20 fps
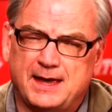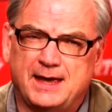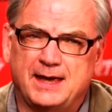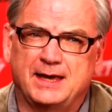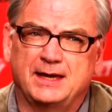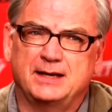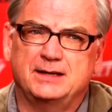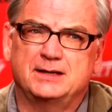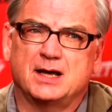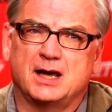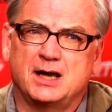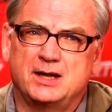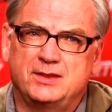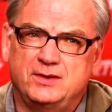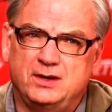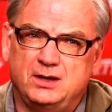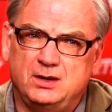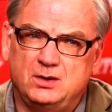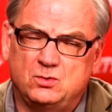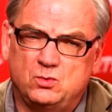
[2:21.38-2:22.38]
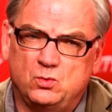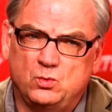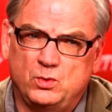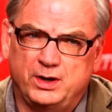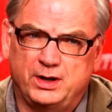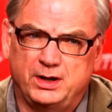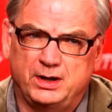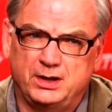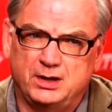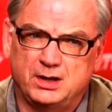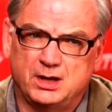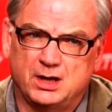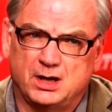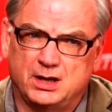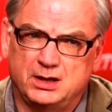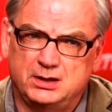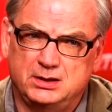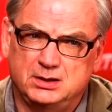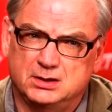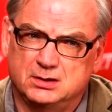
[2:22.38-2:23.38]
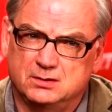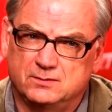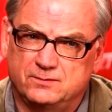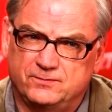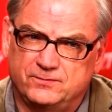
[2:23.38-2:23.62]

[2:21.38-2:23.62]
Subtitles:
And I think when I did a